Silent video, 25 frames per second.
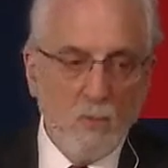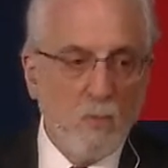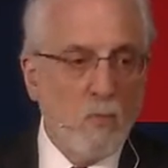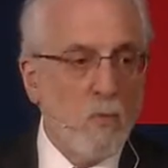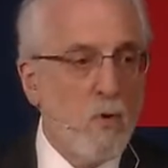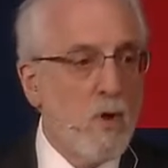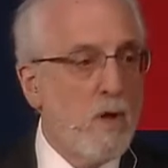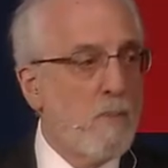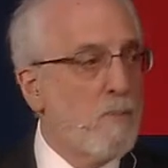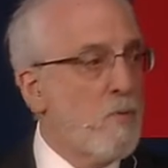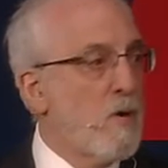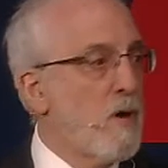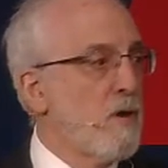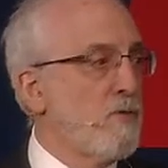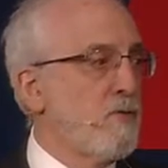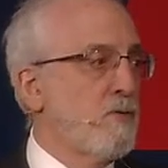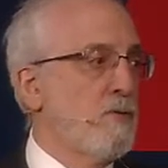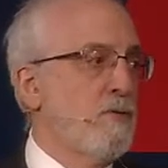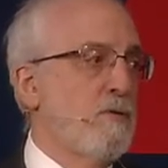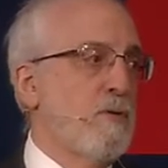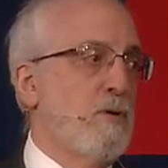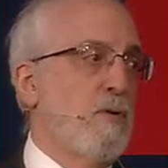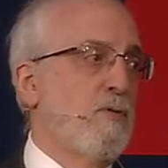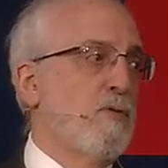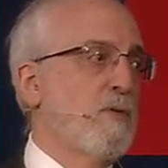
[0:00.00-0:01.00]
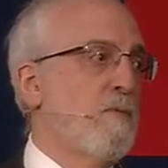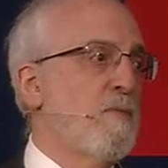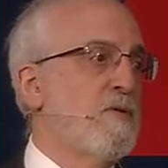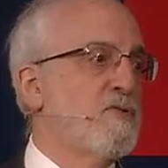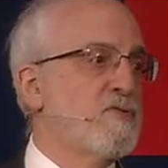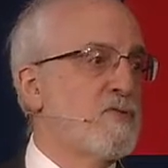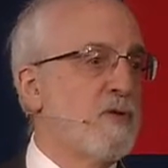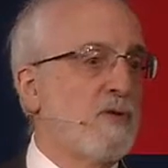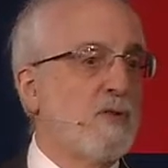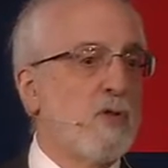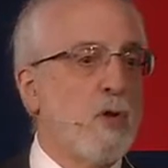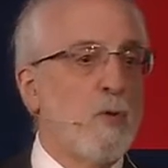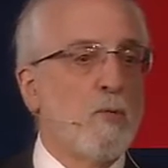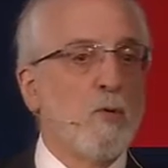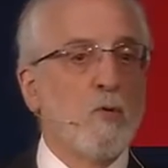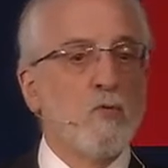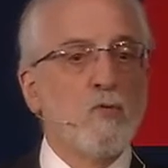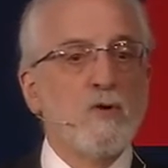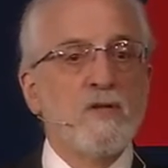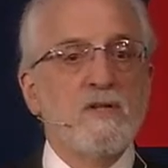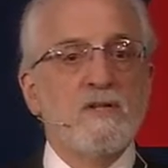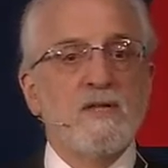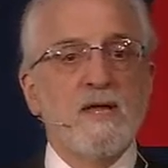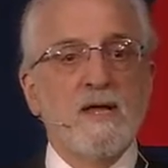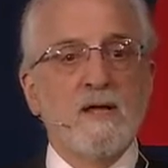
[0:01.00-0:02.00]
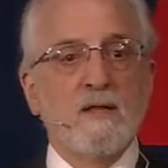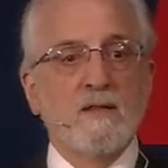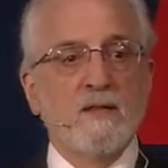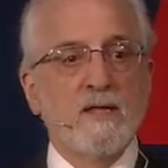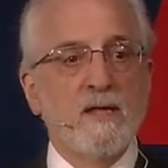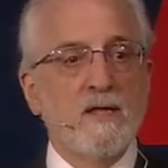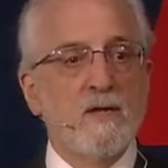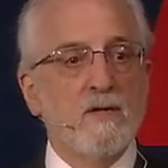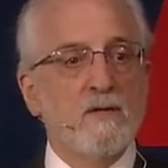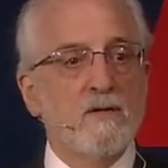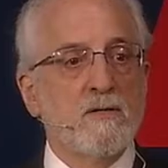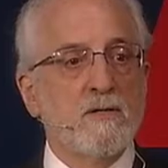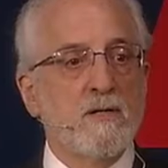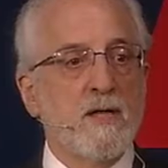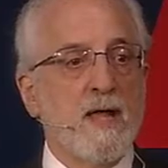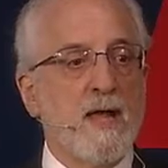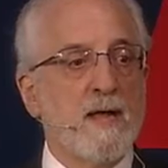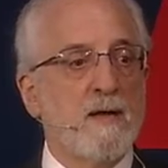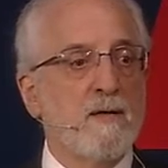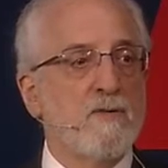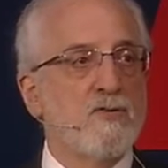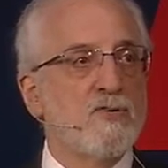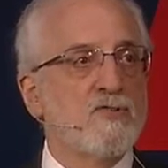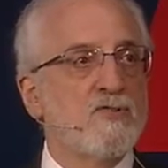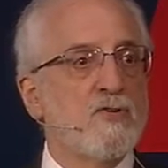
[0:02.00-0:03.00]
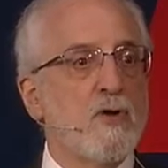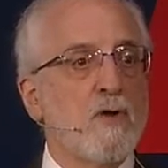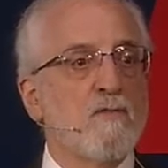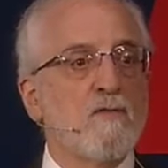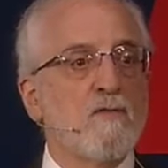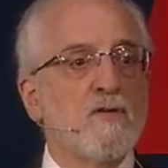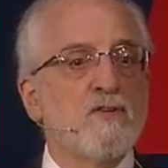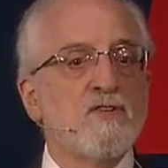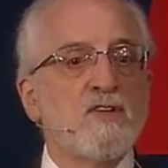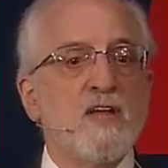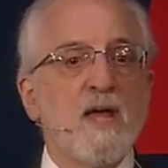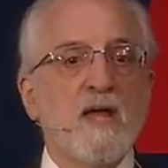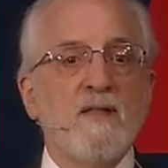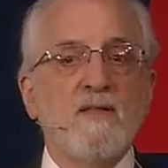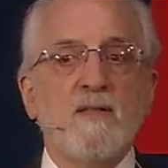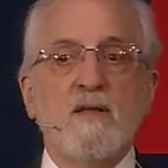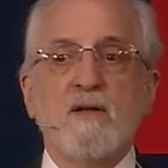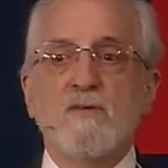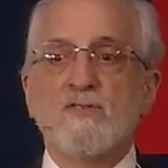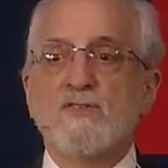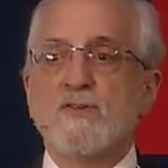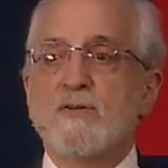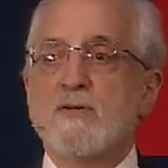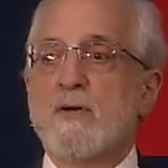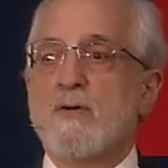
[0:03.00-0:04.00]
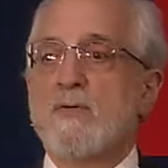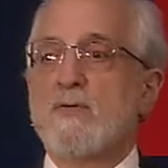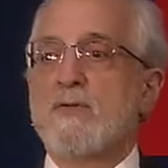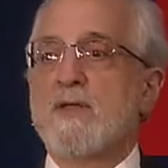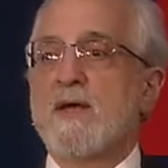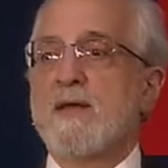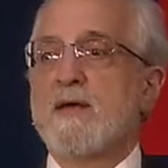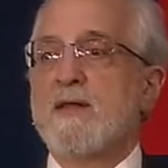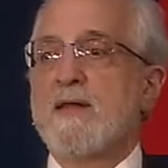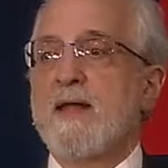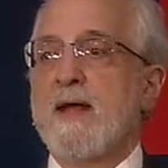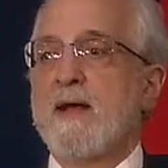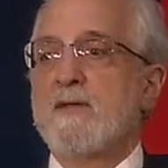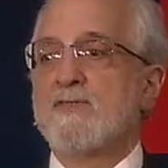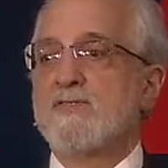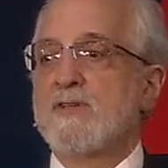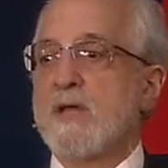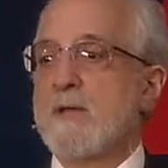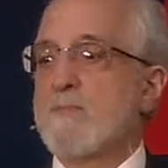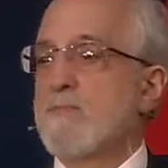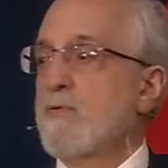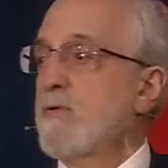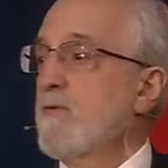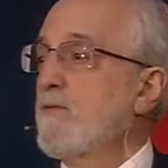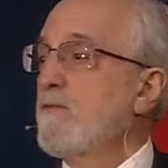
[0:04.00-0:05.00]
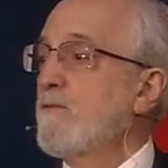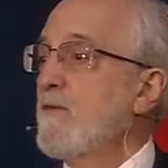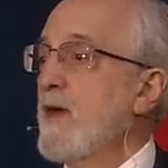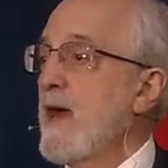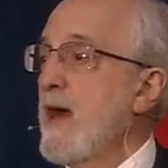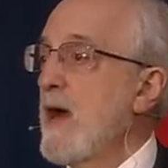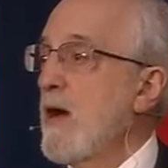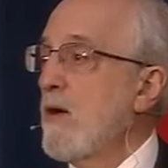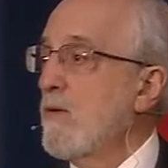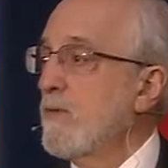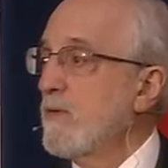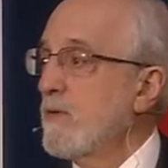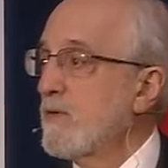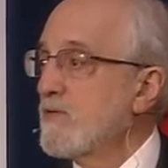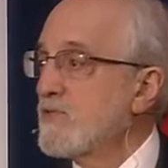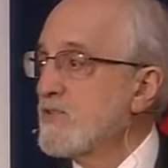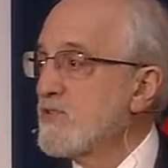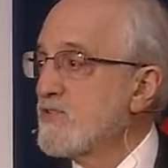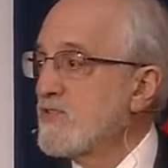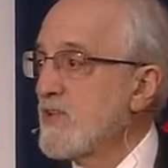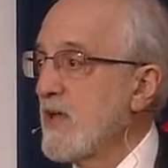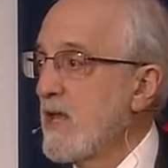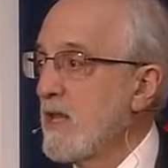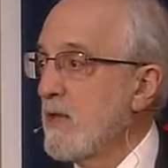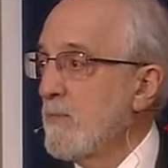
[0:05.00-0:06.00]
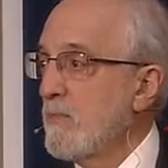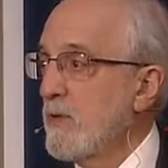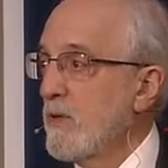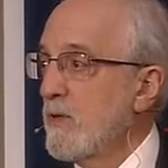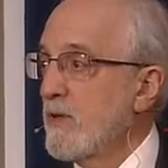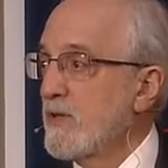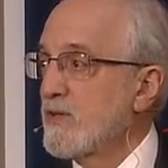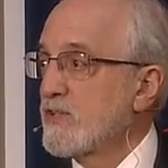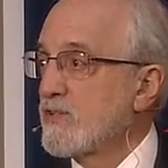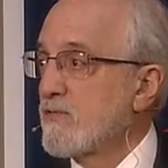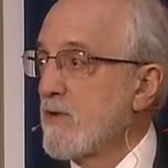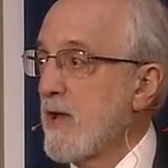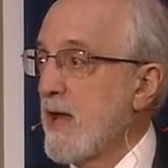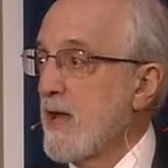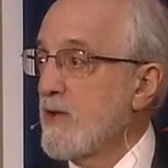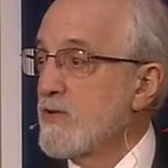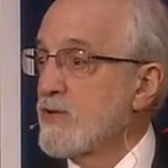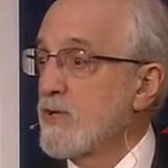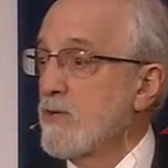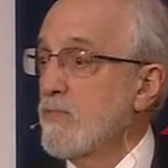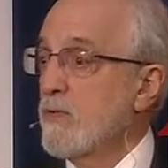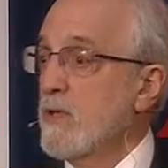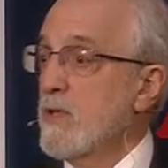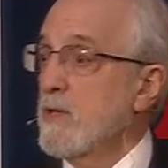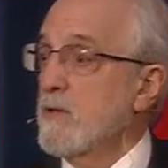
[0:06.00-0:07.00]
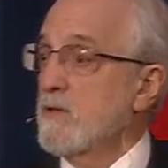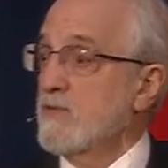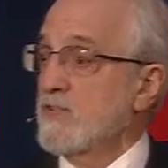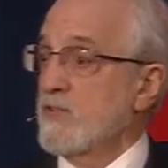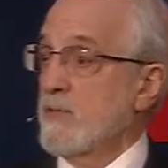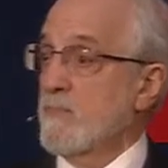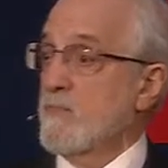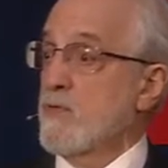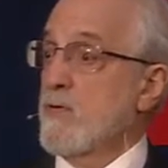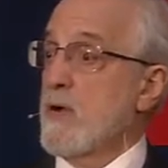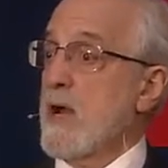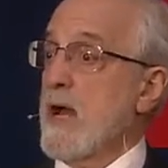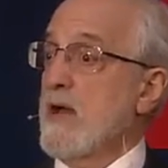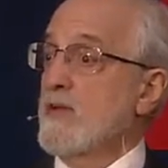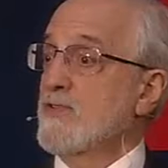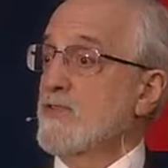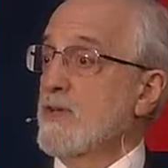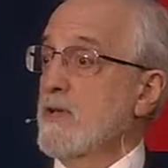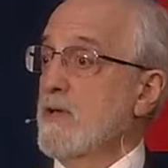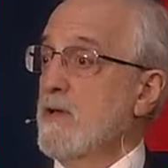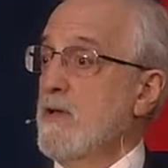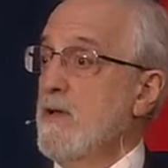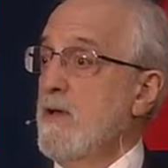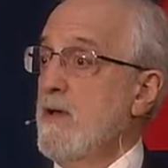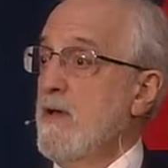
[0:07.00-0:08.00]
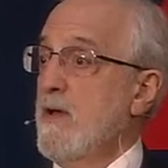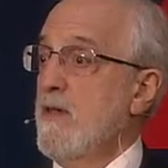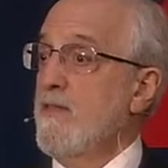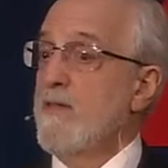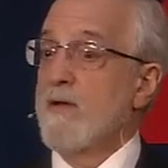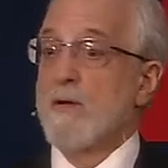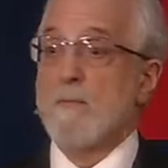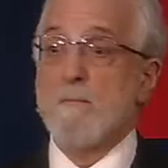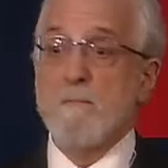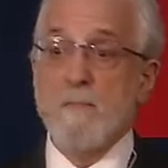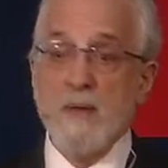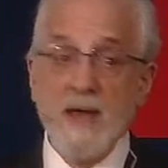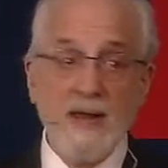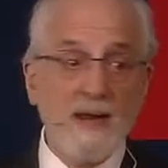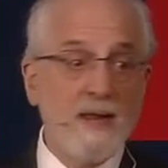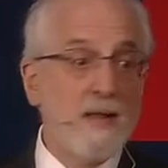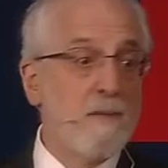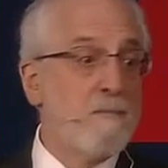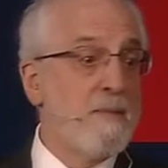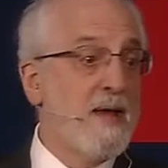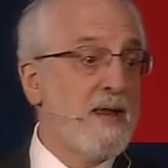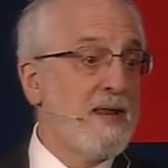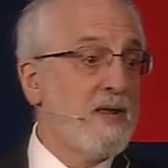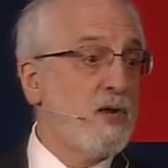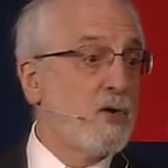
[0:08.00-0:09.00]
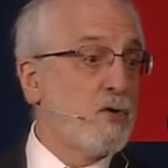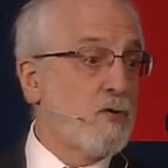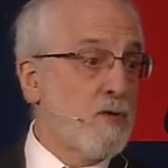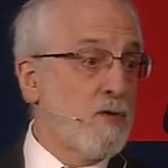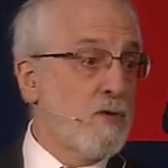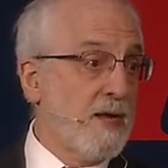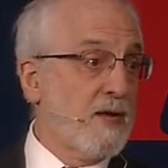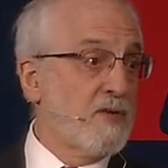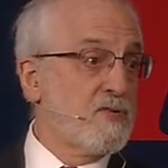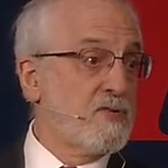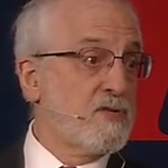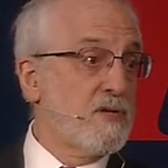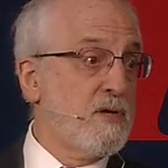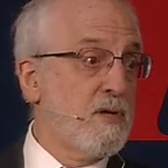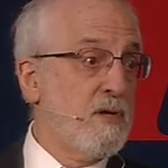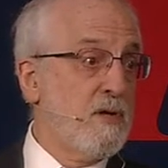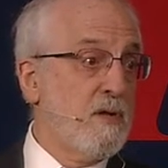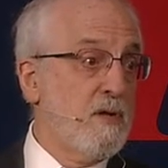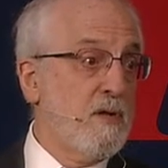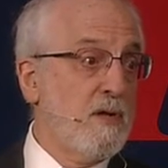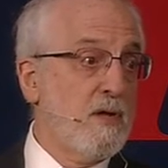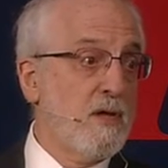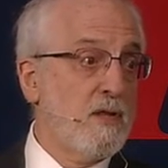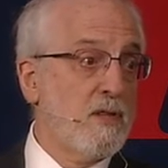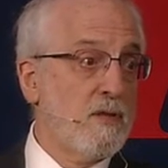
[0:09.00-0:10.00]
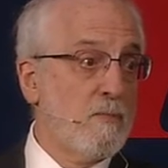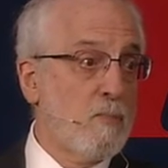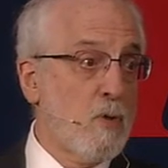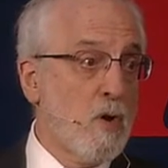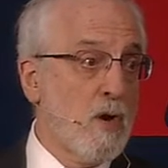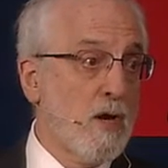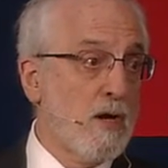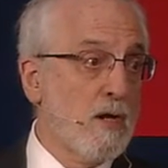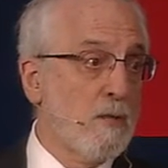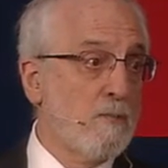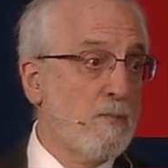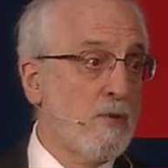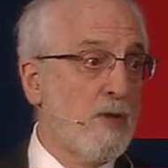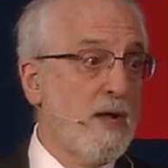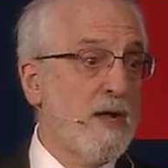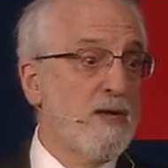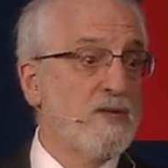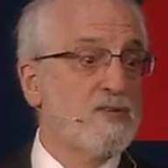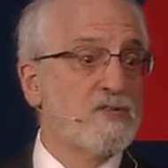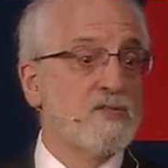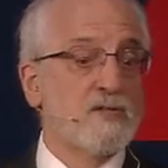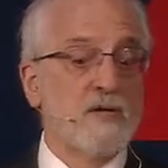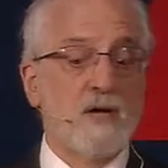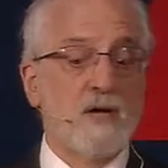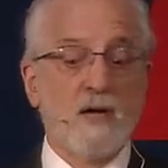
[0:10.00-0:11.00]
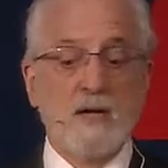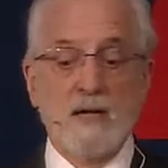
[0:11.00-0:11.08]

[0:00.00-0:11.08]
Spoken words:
Walmart, you know them as the global retail leader. Just over 10 years ago, they announced a profound sustainability strategy, really surprising. There are many, many critics in the marketplace.